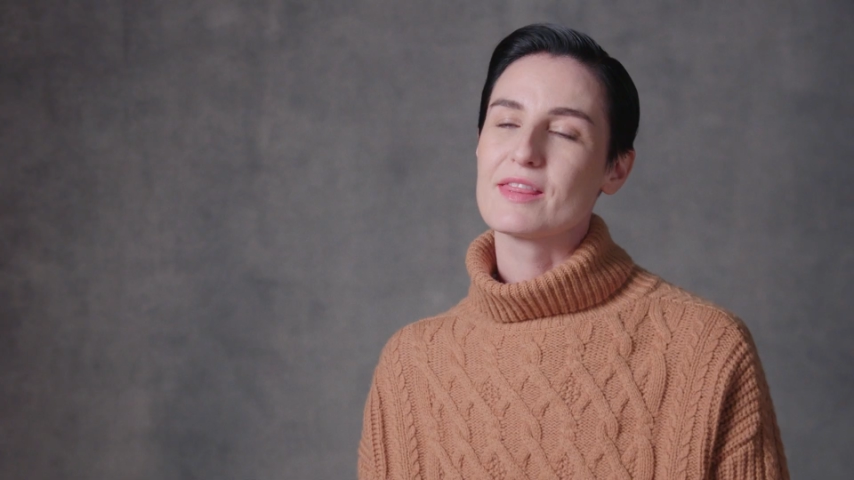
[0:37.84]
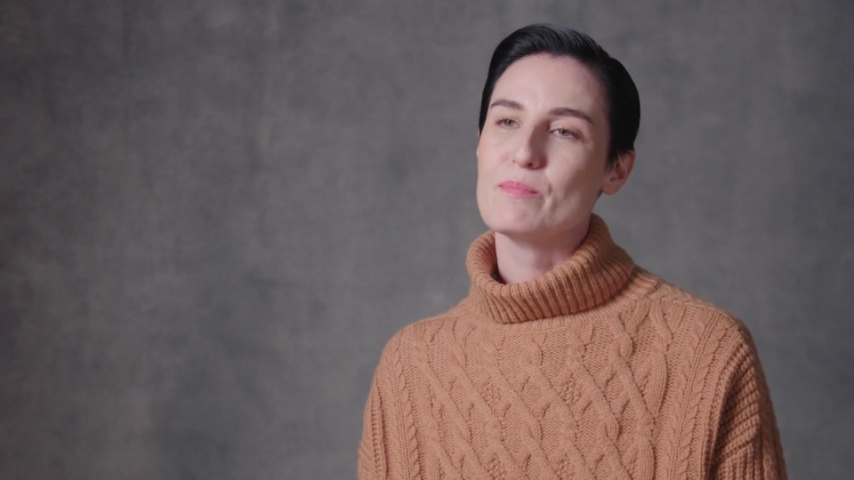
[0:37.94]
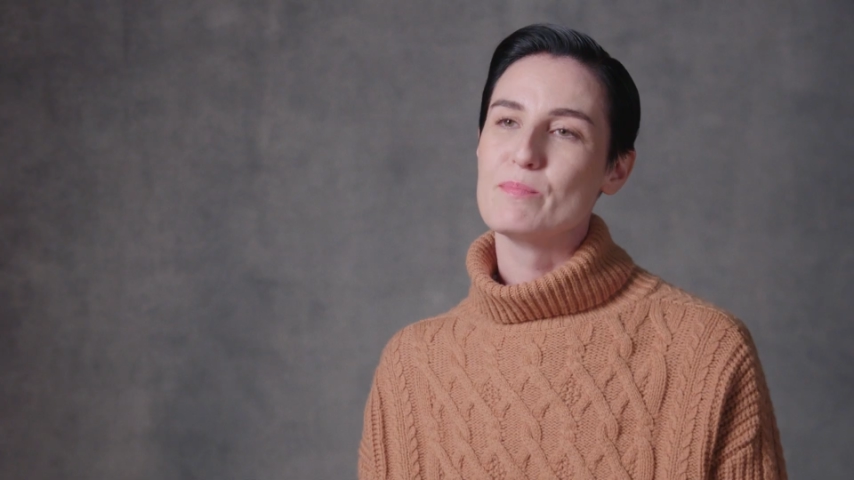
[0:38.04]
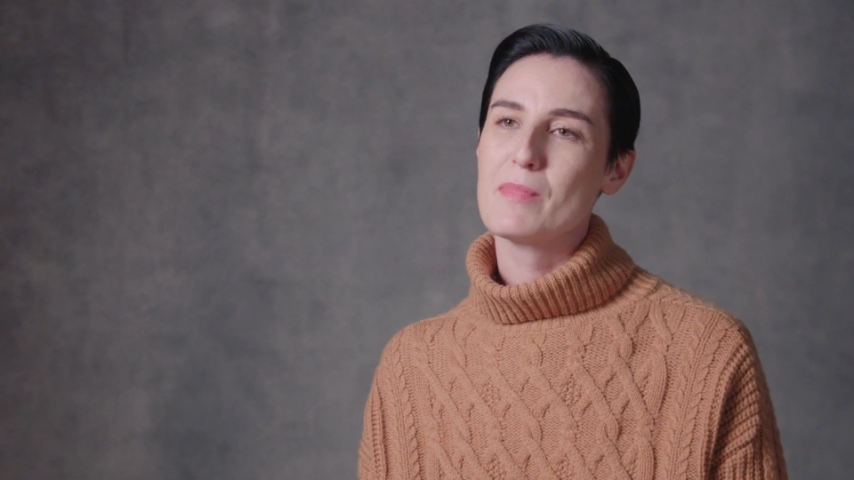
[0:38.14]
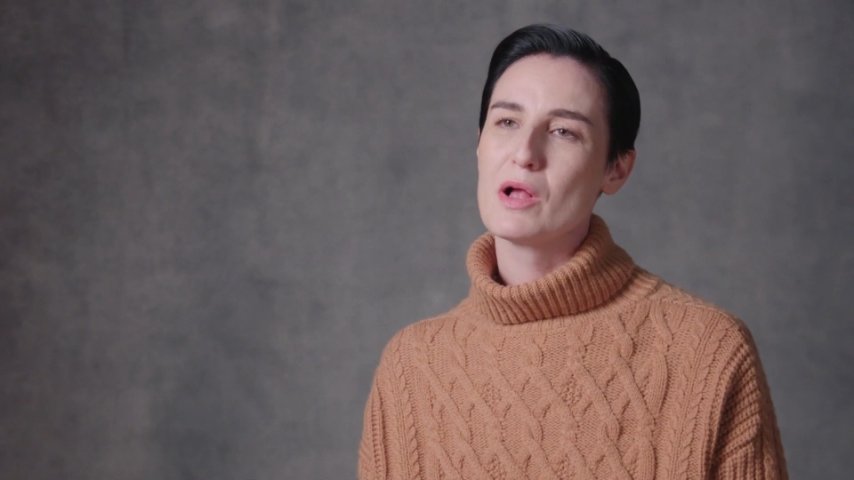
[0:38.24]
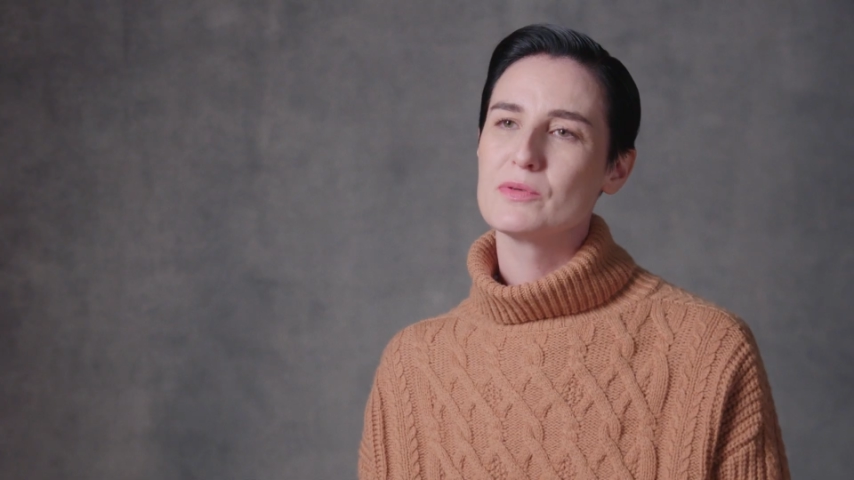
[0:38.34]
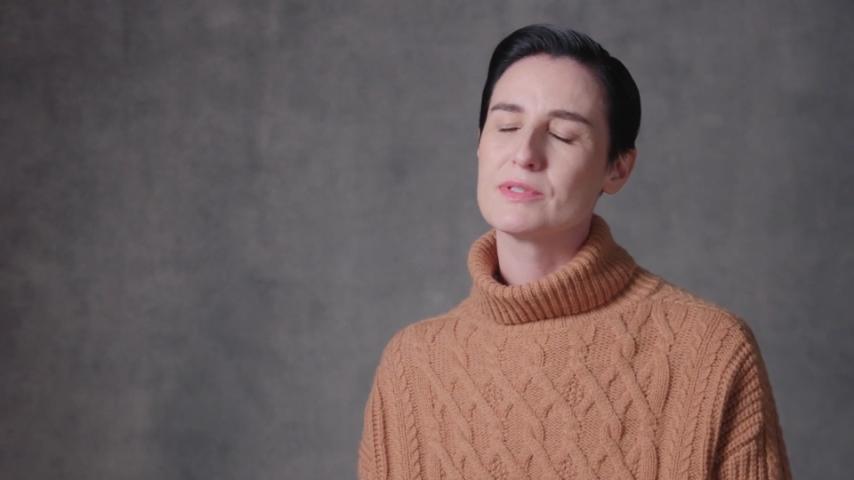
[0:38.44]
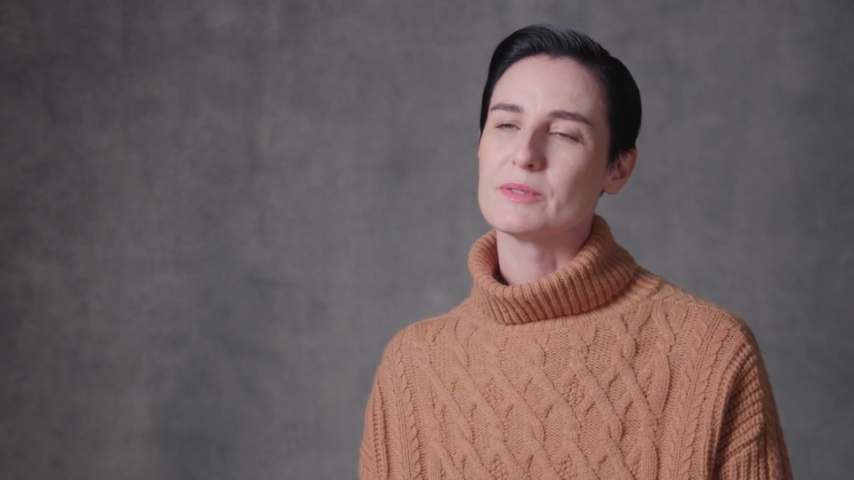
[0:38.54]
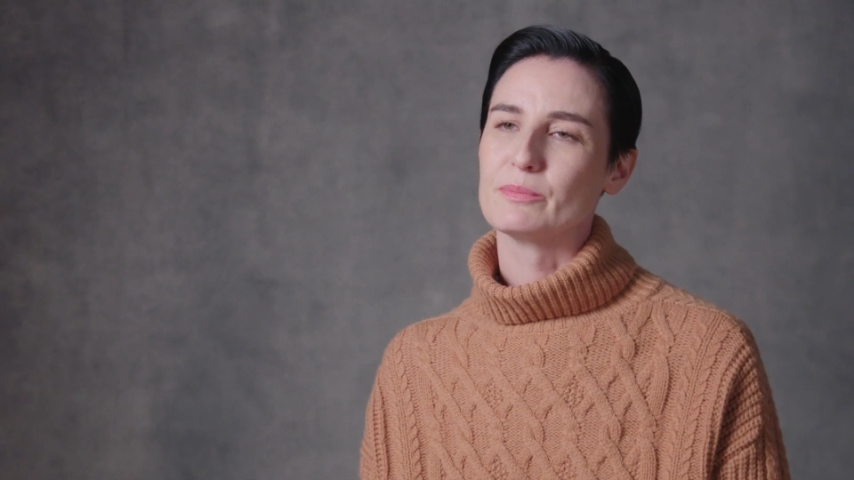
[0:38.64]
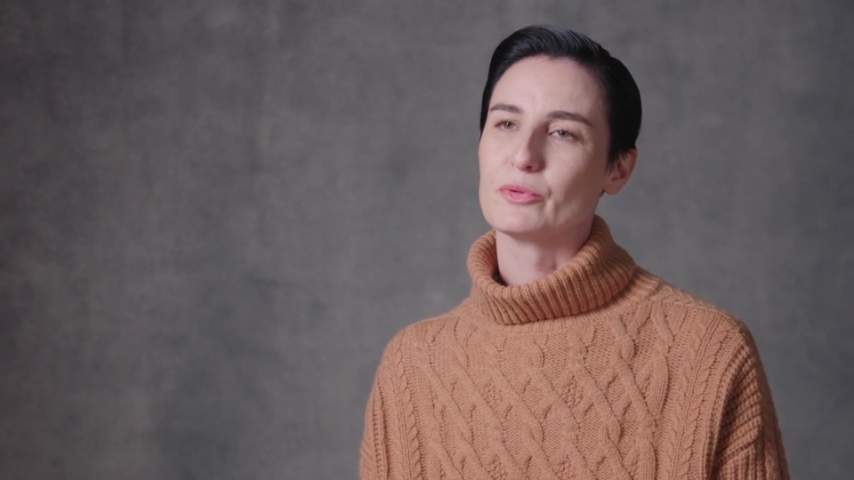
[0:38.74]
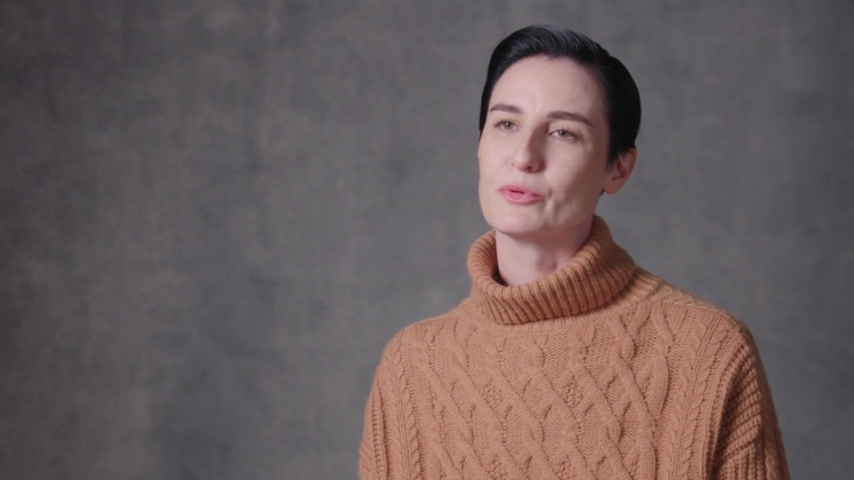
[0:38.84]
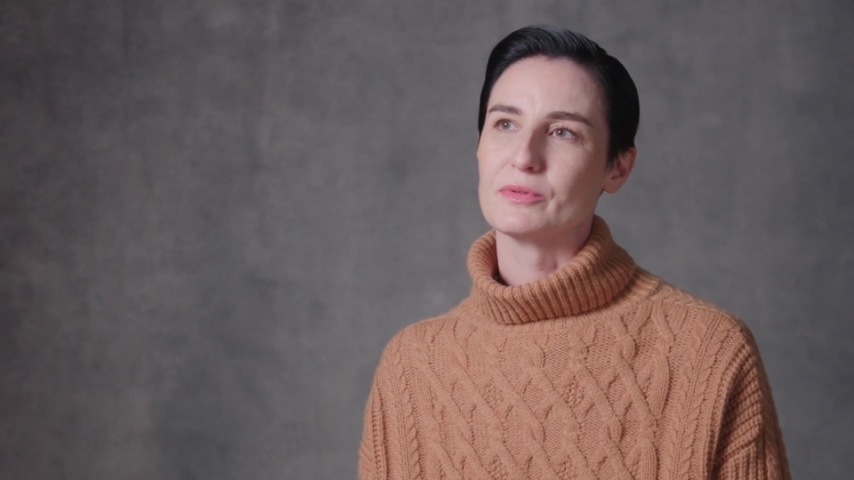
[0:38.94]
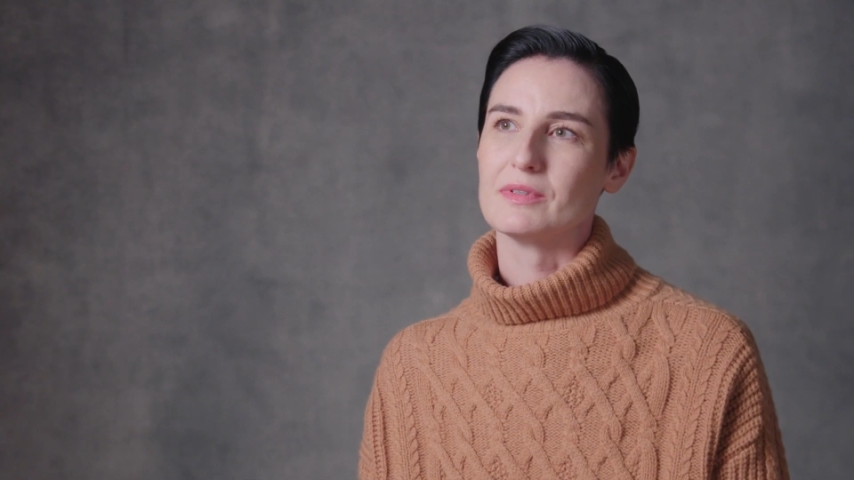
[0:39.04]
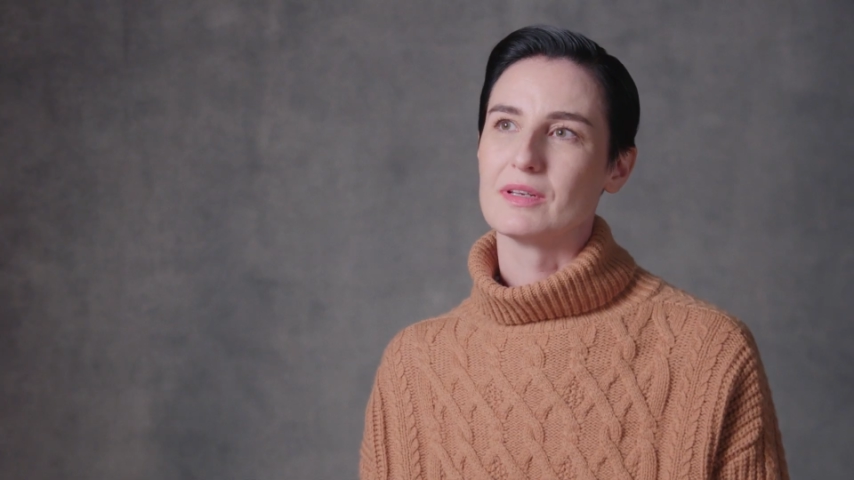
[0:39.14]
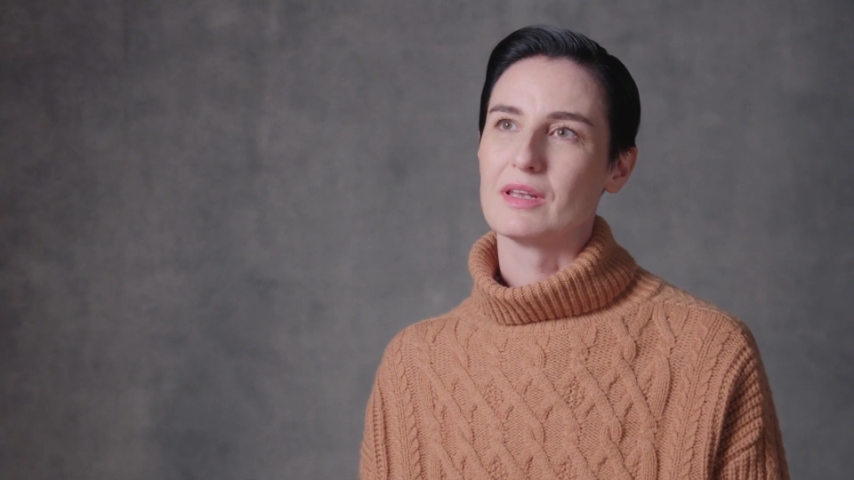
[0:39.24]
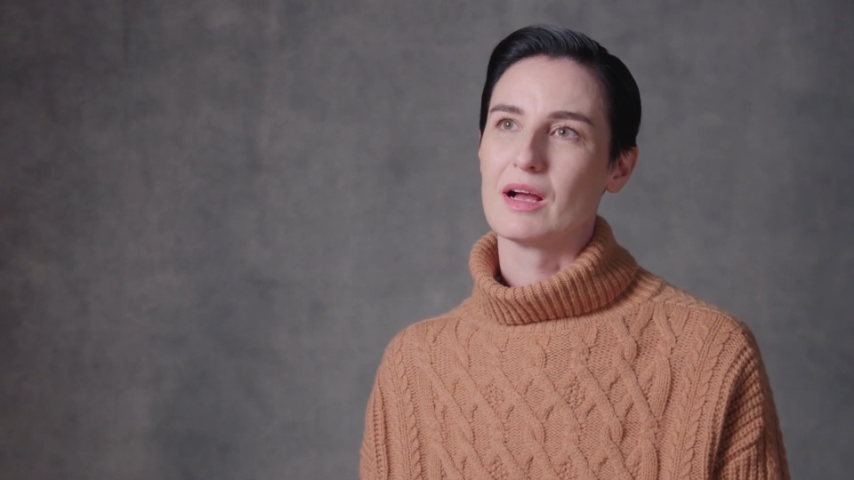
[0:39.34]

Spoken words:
The most important